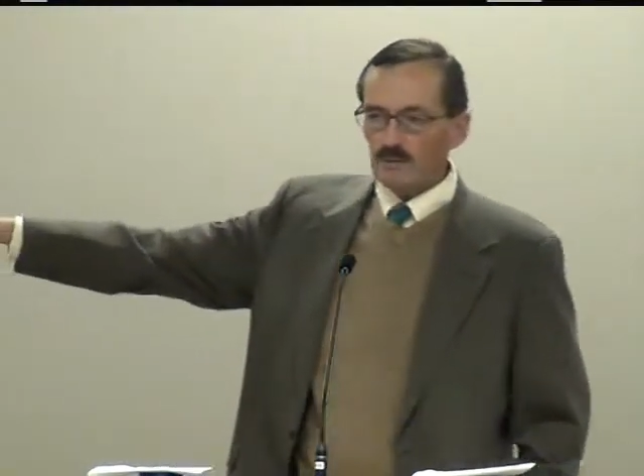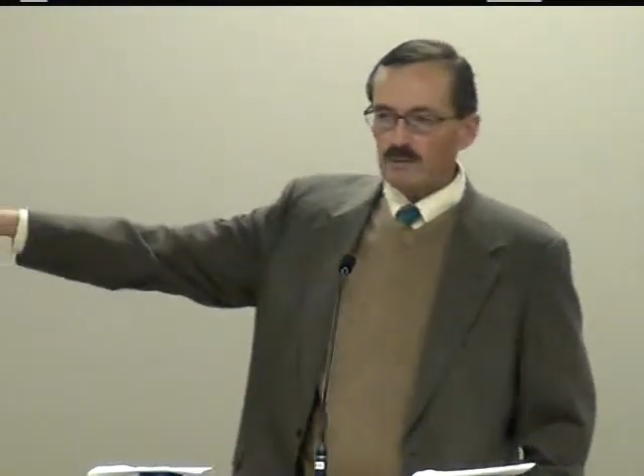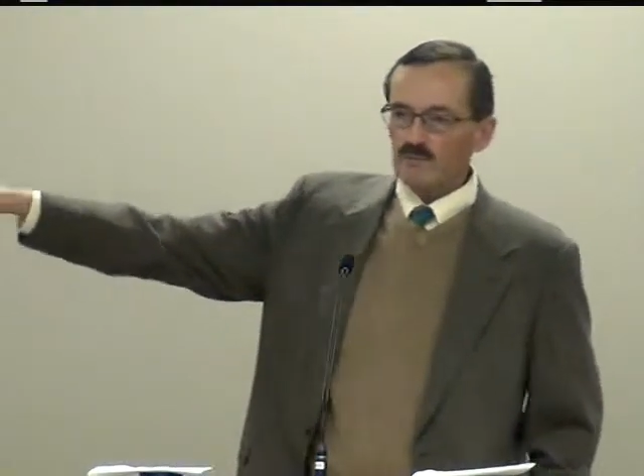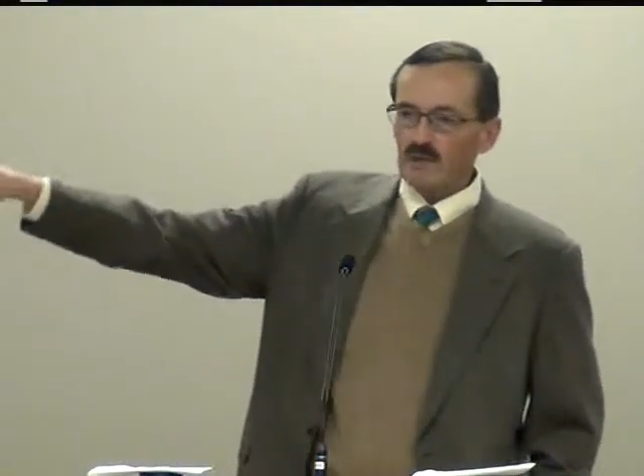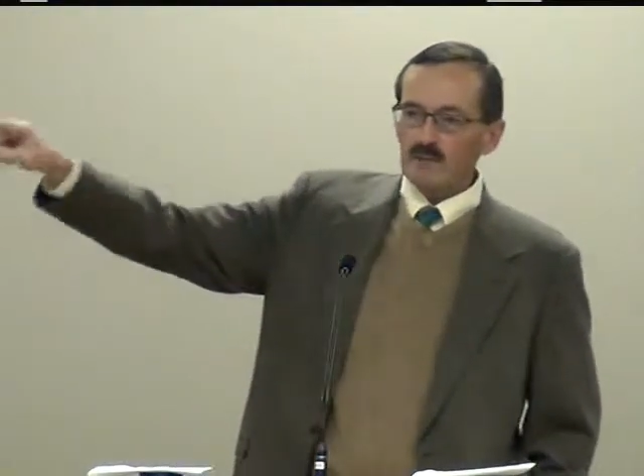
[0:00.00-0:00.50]

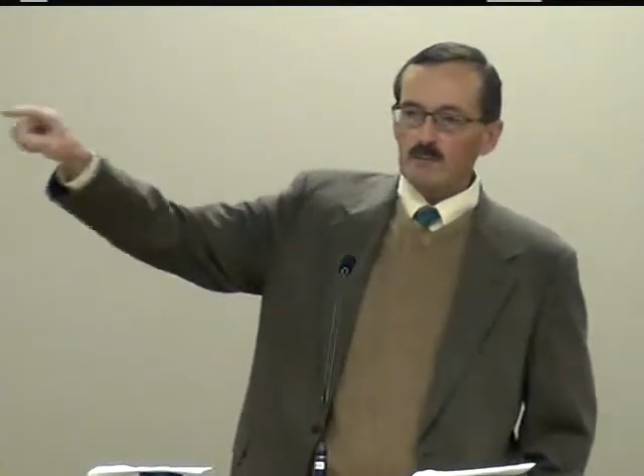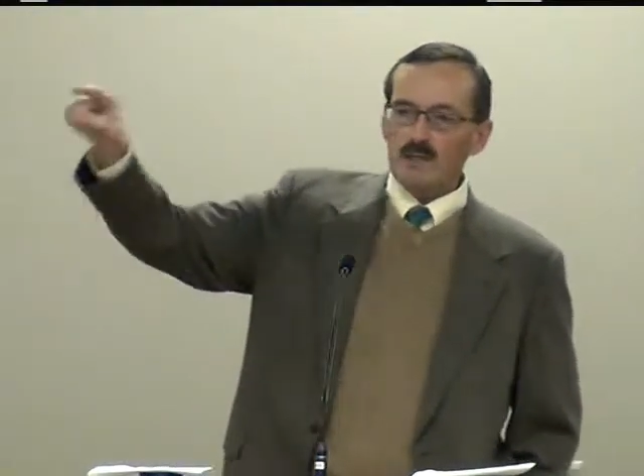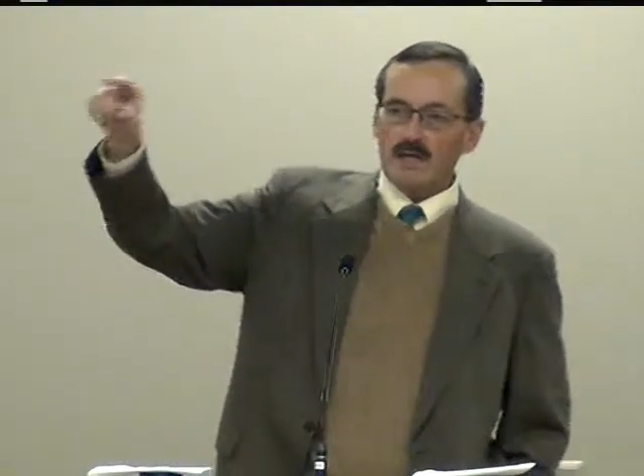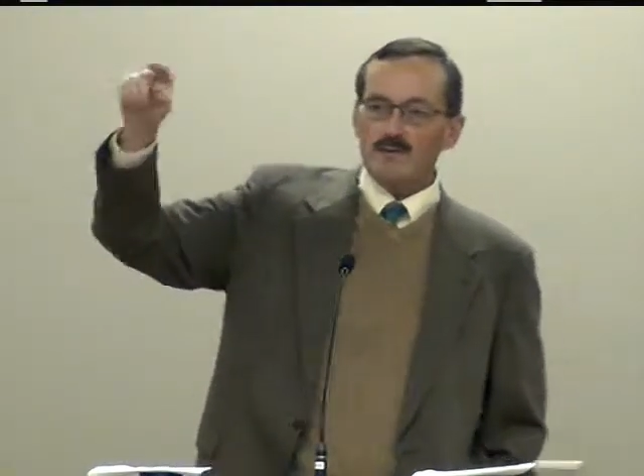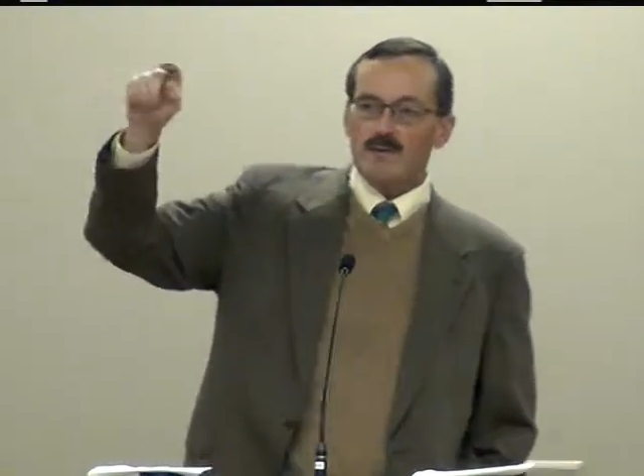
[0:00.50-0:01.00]
which freaked them
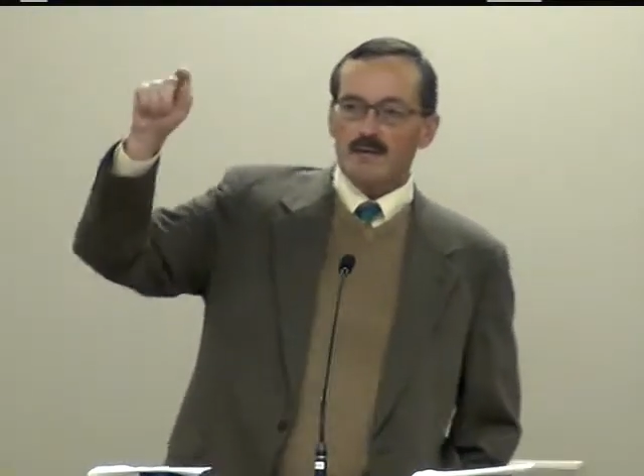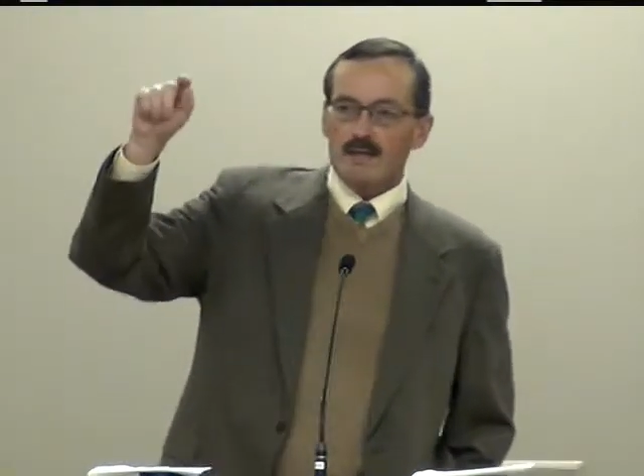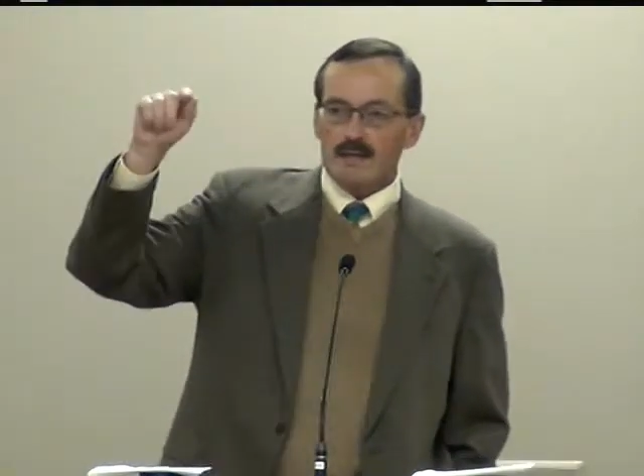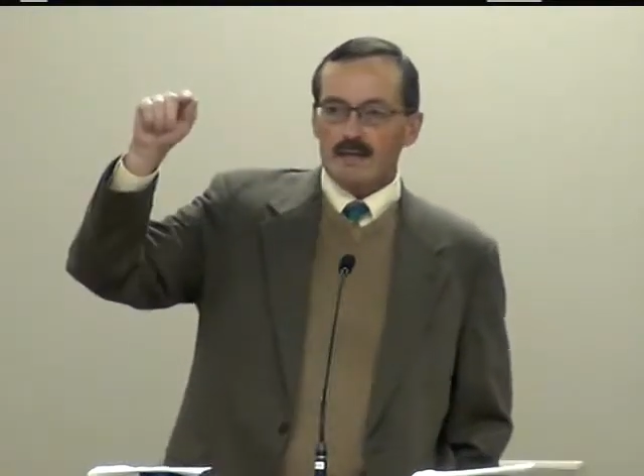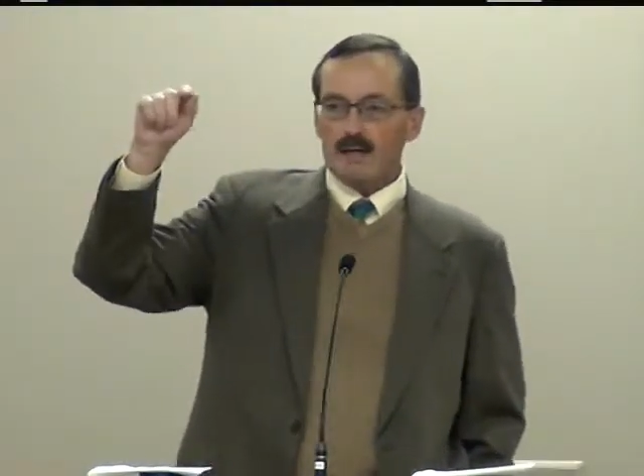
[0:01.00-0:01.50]
all out,
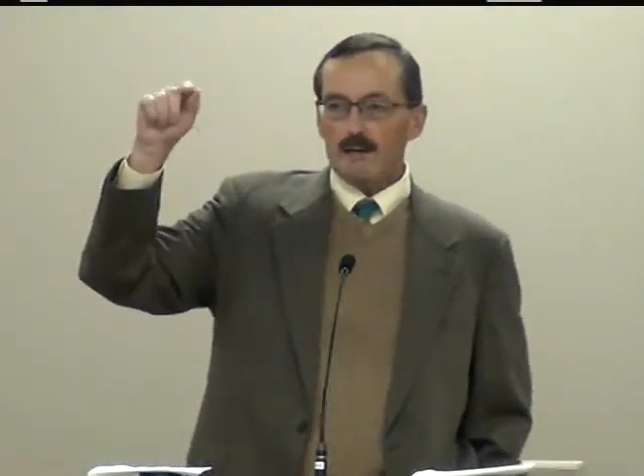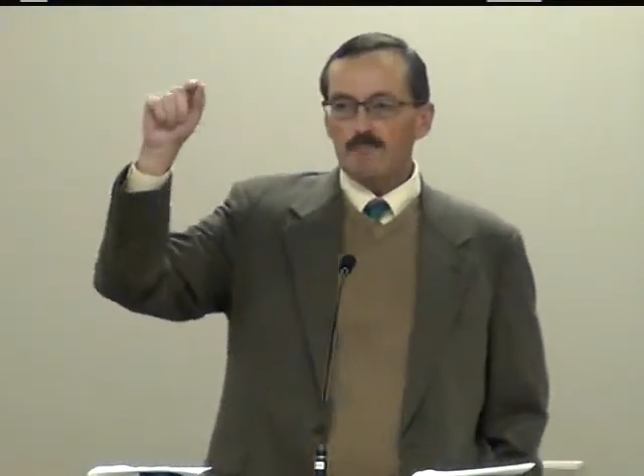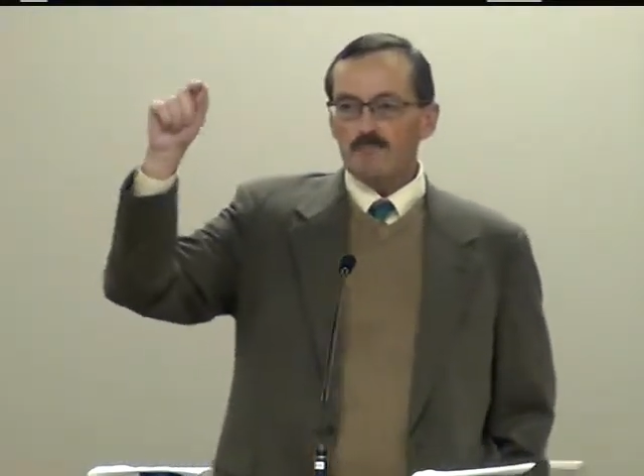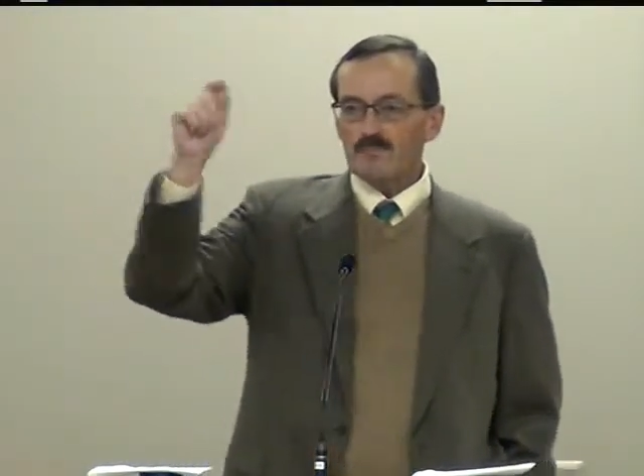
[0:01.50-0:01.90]
um,